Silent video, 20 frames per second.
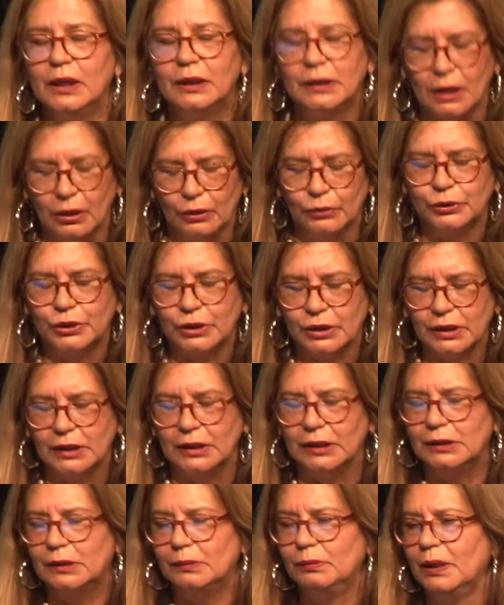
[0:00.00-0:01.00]
Culture
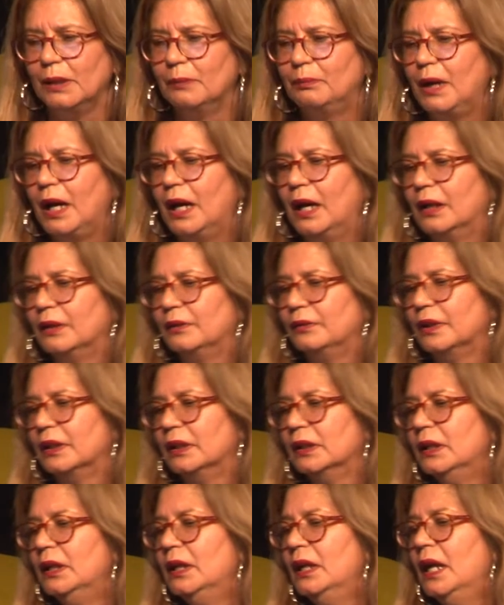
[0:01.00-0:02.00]
needs to be a part of it.